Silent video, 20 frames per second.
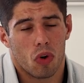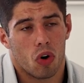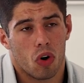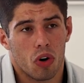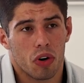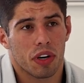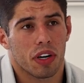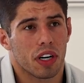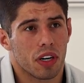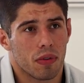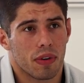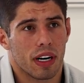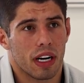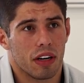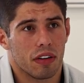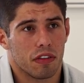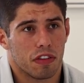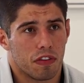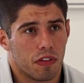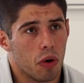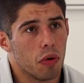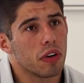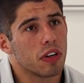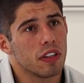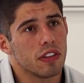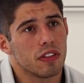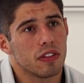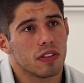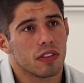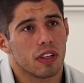all year round
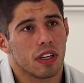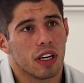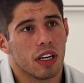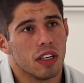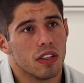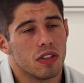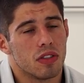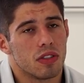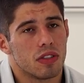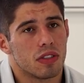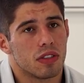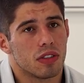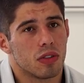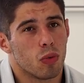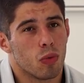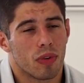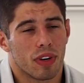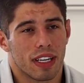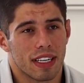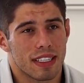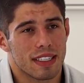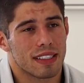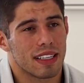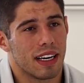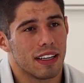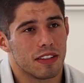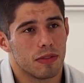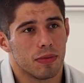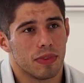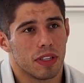focus, it's what
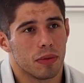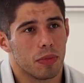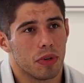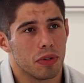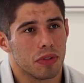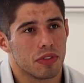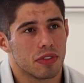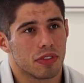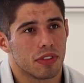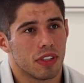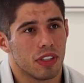excites me the most.